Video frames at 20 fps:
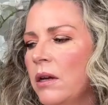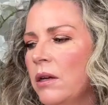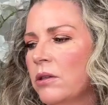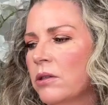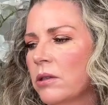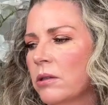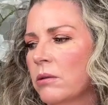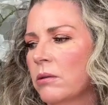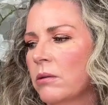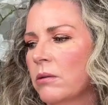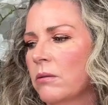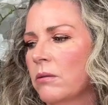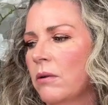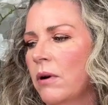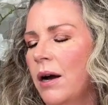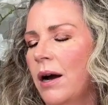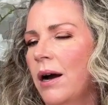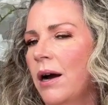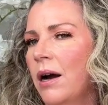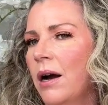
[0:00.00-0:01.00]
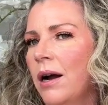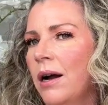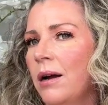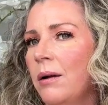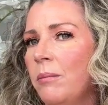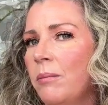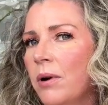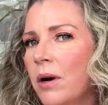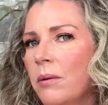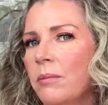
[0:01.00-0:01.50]
So
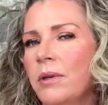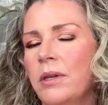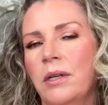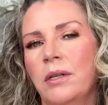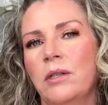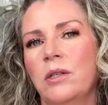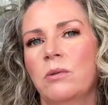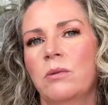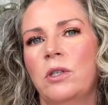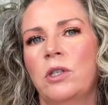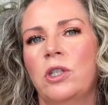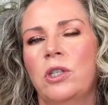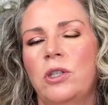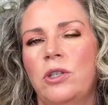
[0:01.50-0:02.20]
I'm probably going to switch